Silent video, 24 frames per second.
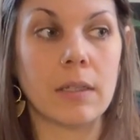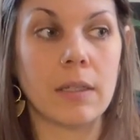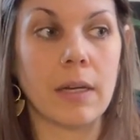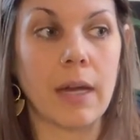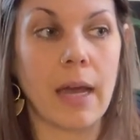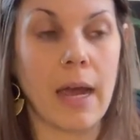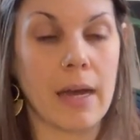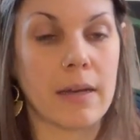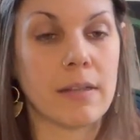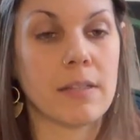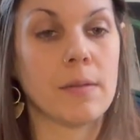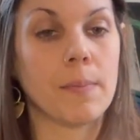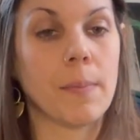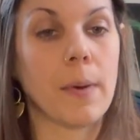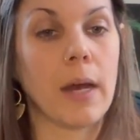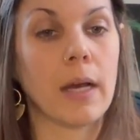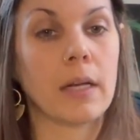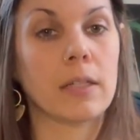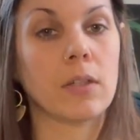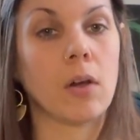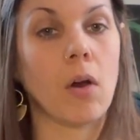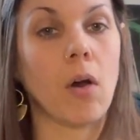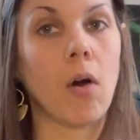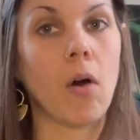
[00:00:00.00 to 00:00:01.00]

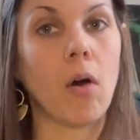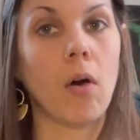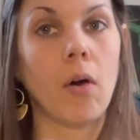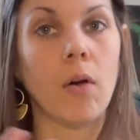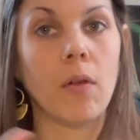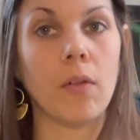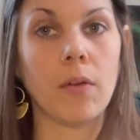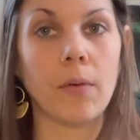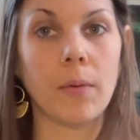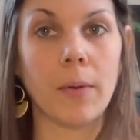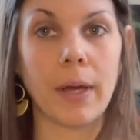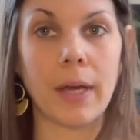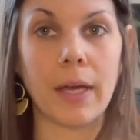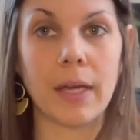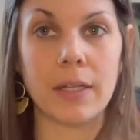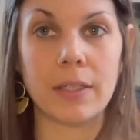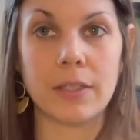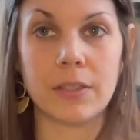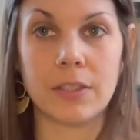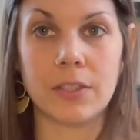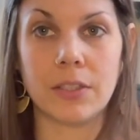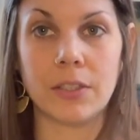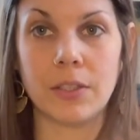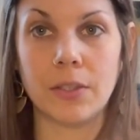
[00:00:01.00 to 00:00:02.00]
aspect all the
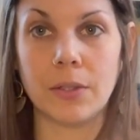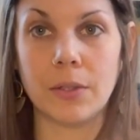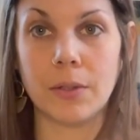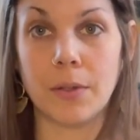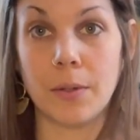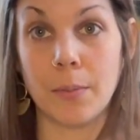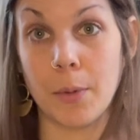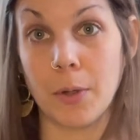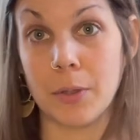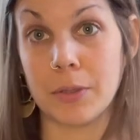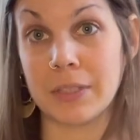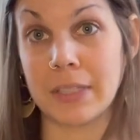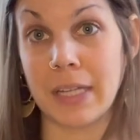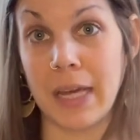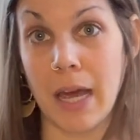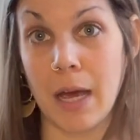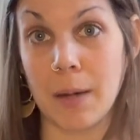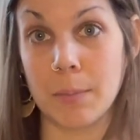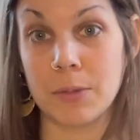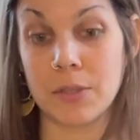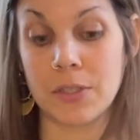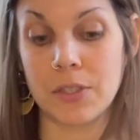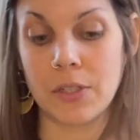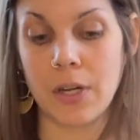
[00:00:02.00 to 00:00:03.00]
way to the most
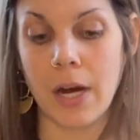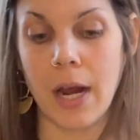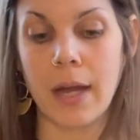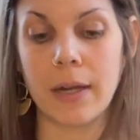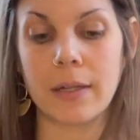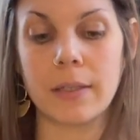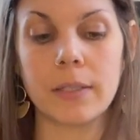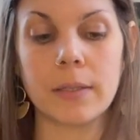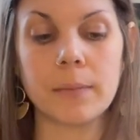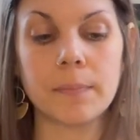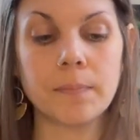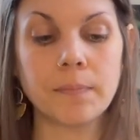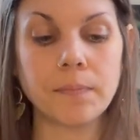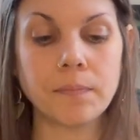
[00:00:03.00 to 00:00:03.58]
abstract.